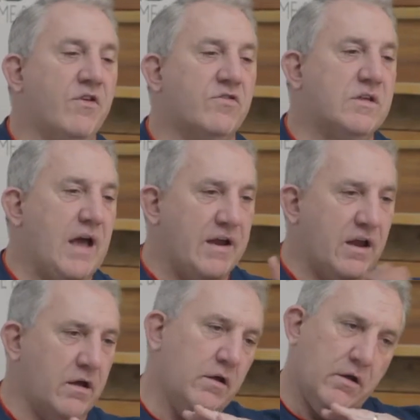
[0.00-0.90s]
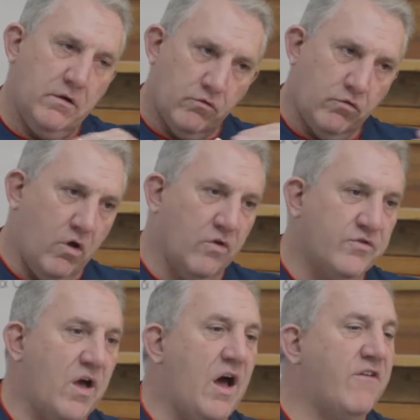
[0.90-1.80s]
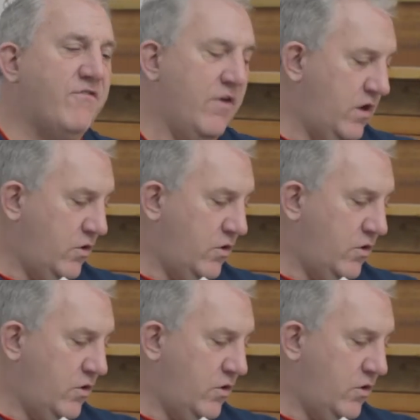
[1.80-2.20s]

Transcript: This kind of rolls off.